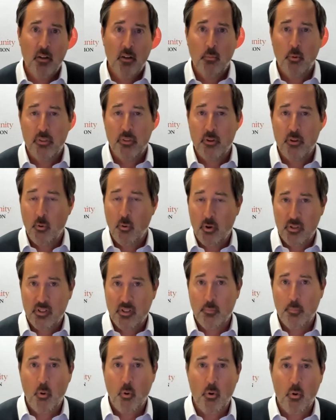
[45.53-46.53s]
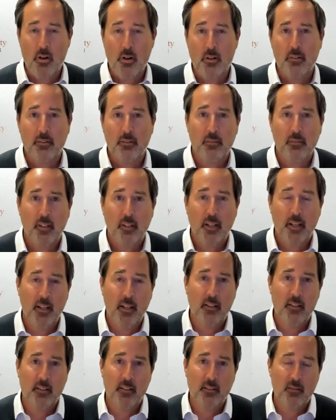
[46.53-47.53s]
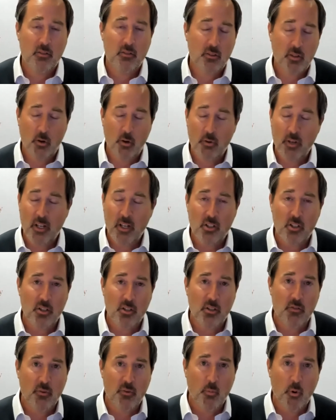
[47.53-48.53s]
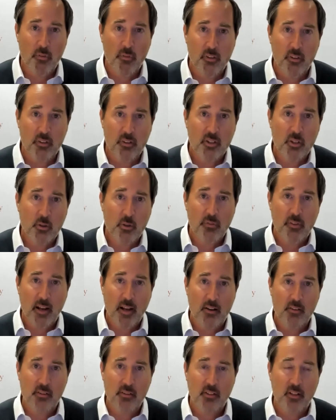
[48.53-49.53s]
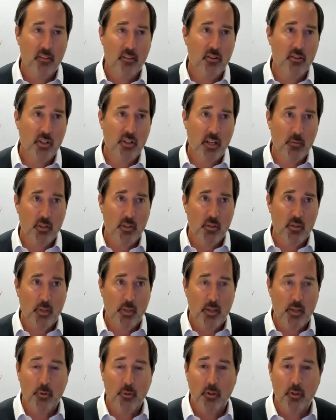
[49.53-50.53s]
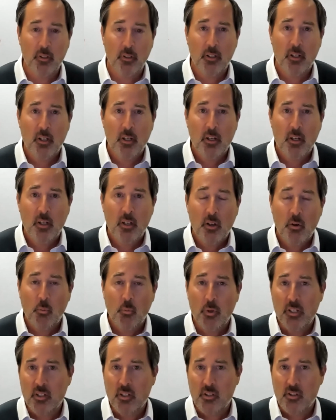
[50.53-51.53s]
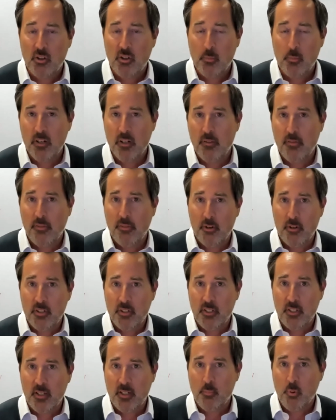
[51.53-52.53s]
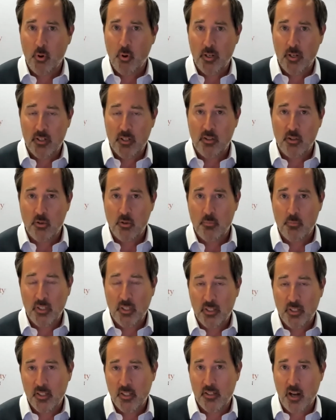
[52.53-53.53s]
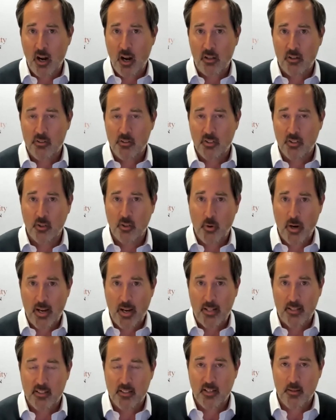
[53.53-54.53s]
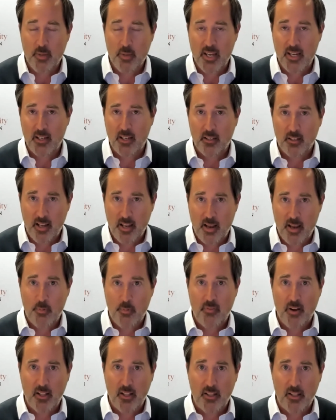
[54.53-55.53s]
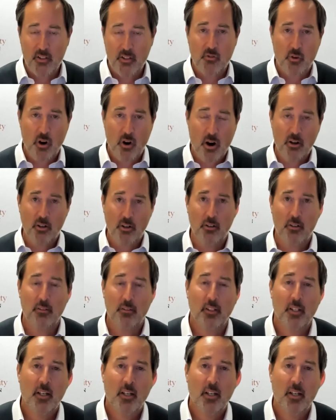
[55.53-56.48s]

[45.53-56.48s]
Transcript: with your support and donations from more than 2,000 other generous people, we distributed $13.2 million in grants to make Napa Valley stronger.